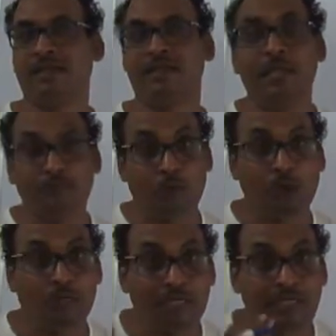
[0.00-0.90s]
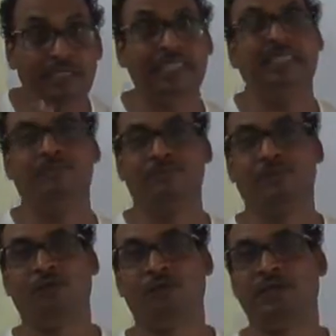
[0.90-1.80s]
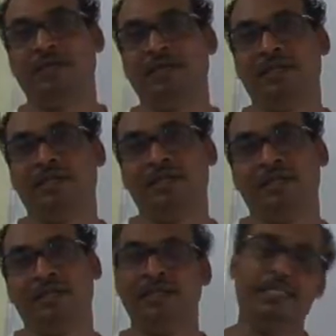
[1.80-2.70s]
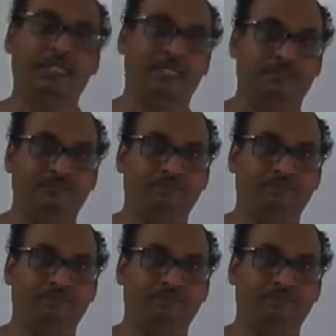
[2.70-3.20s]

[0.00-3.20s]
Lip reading: the property of a conductor.